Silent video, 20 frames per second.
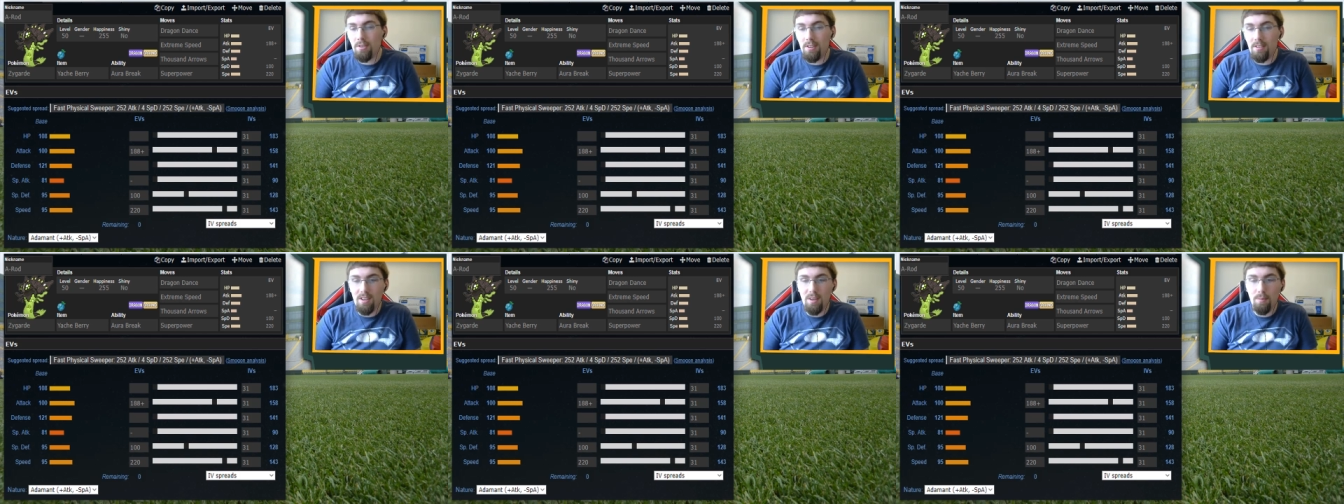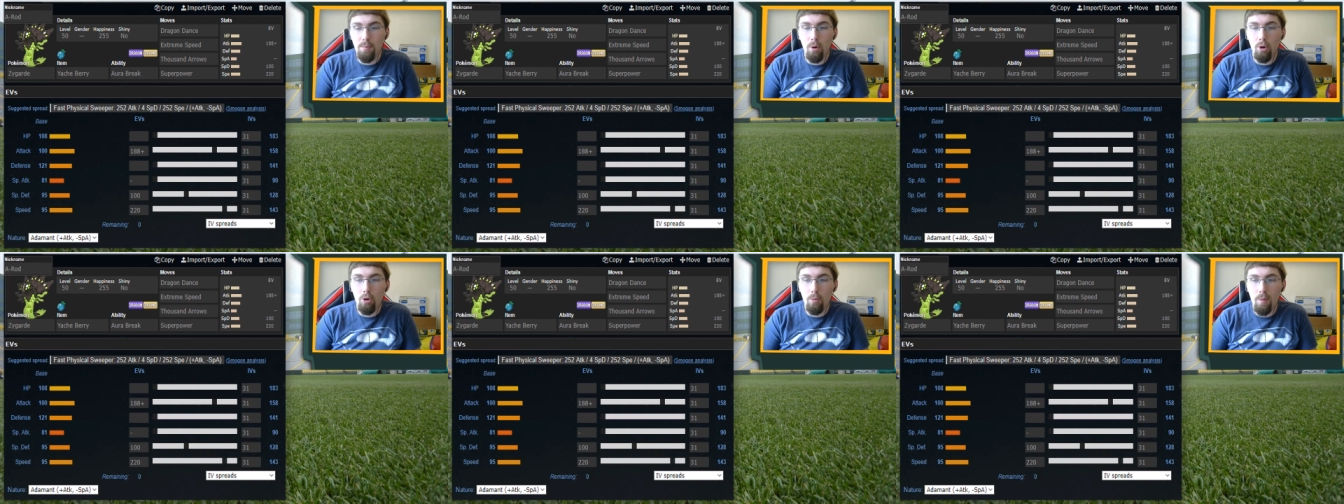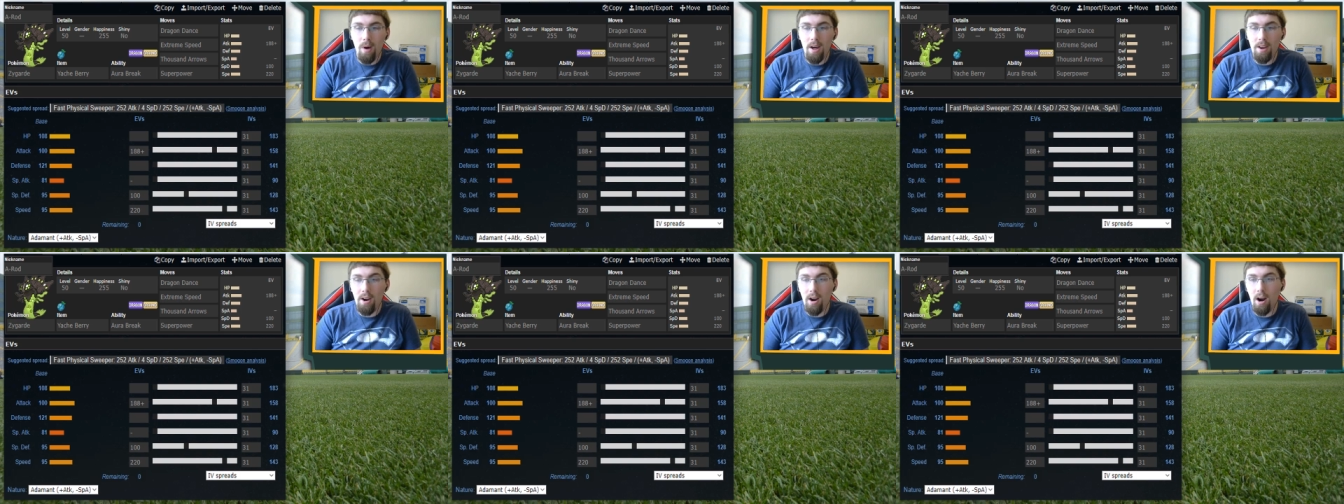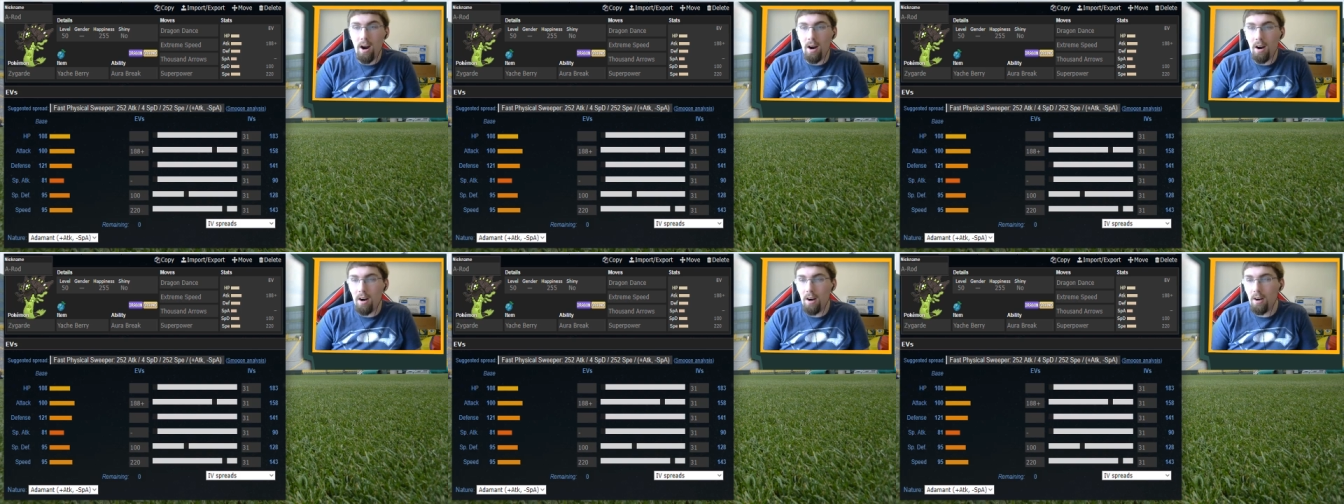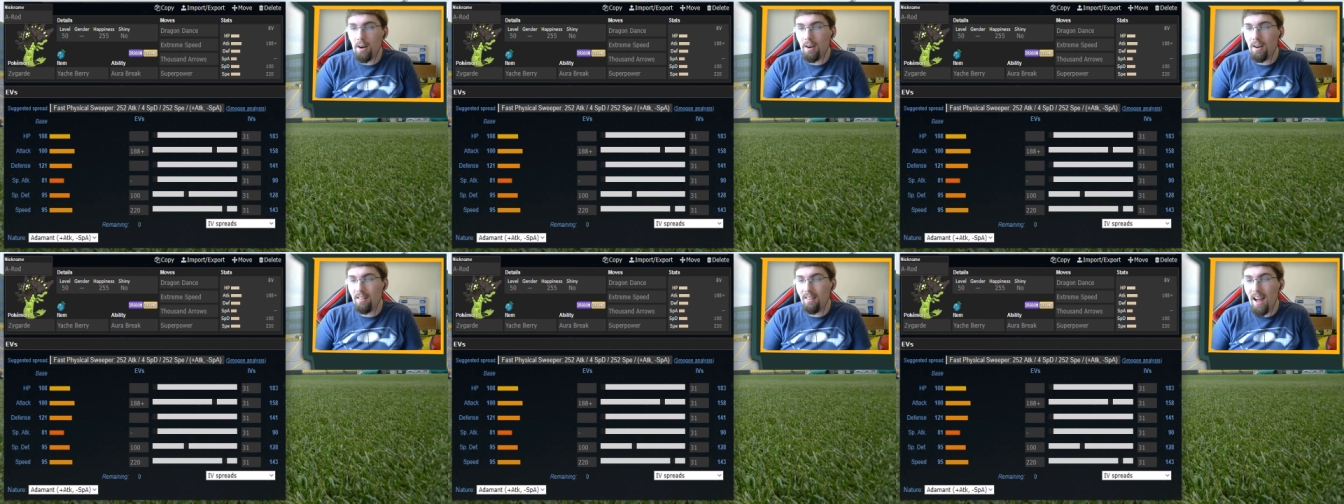His Z Pokemon
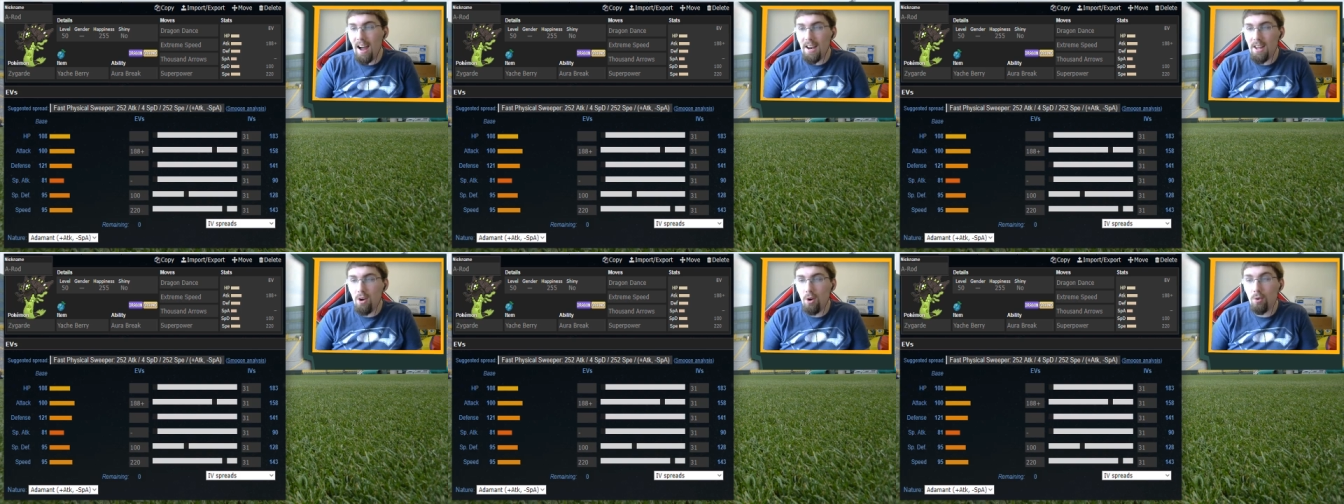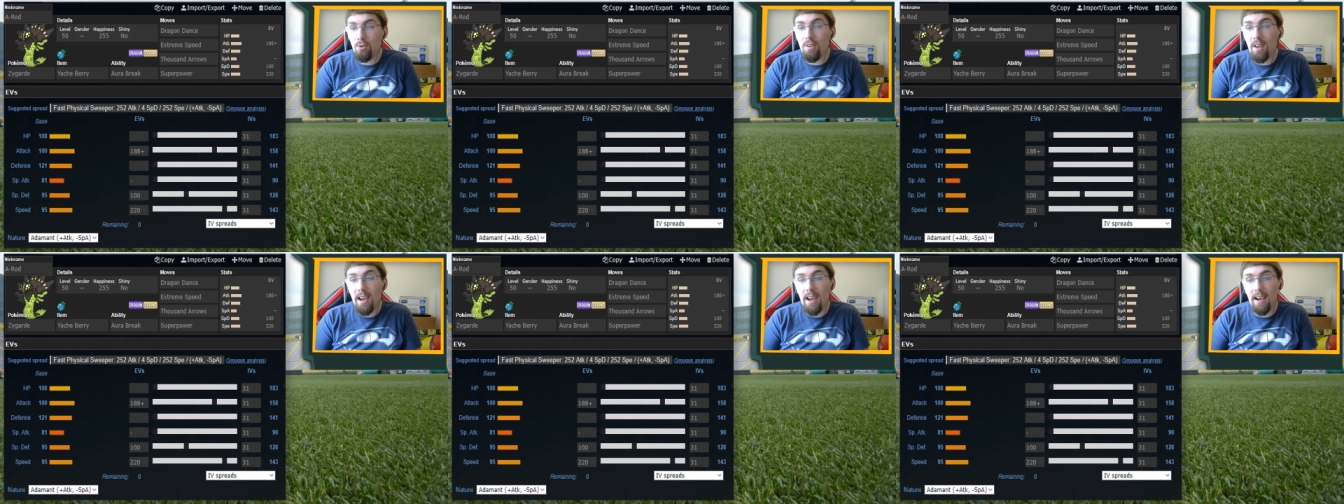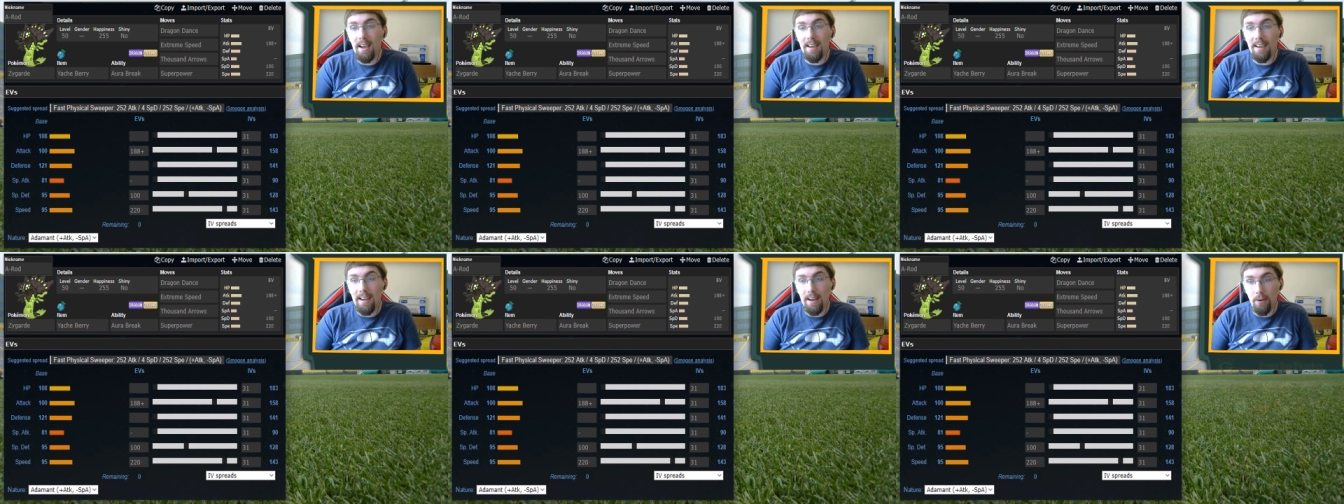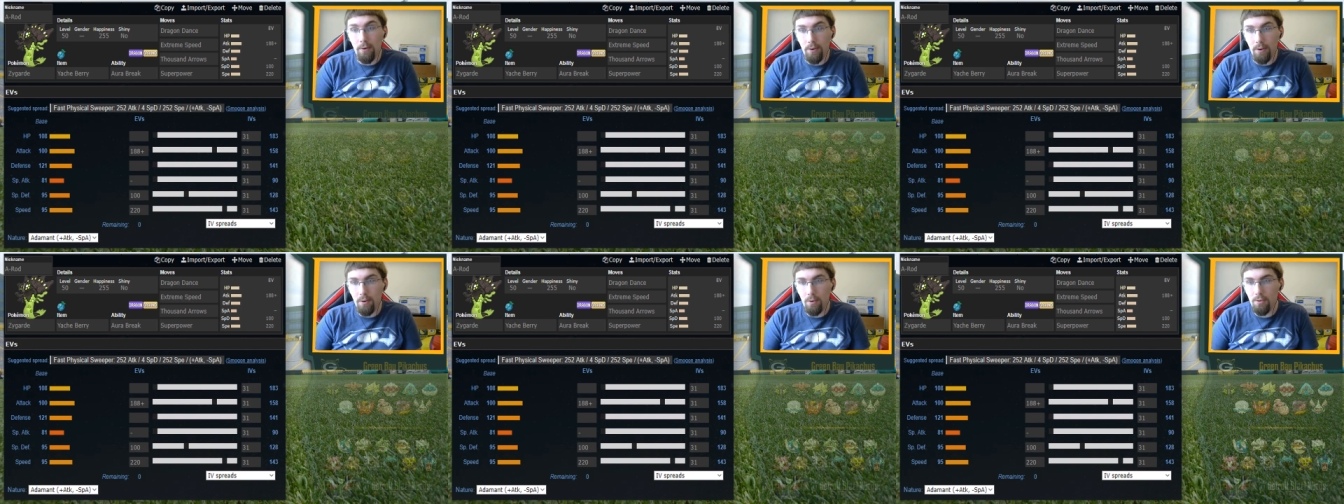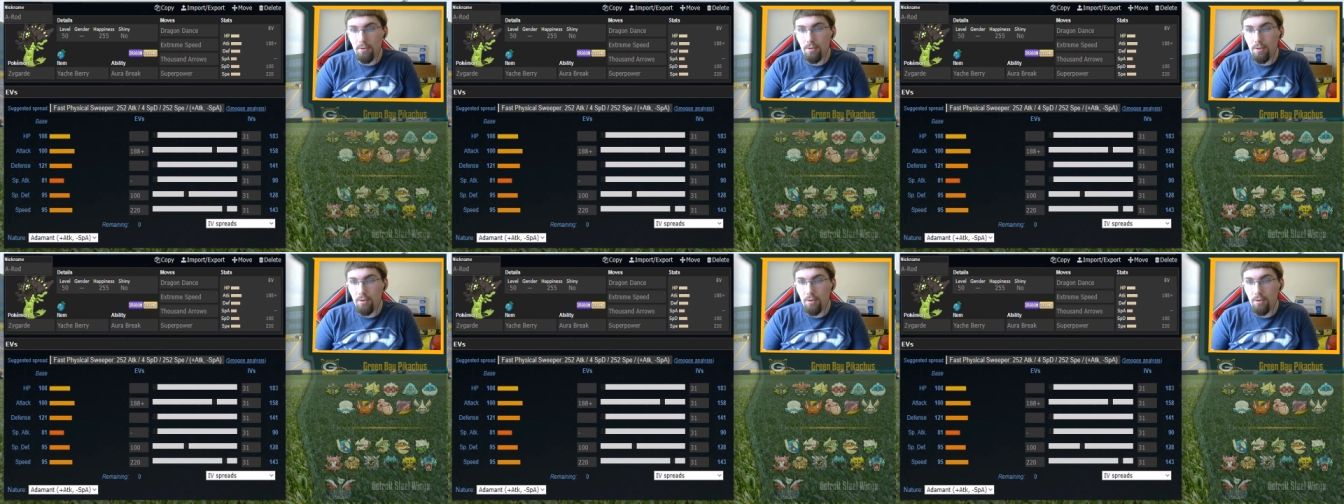are Latios and Gyarados.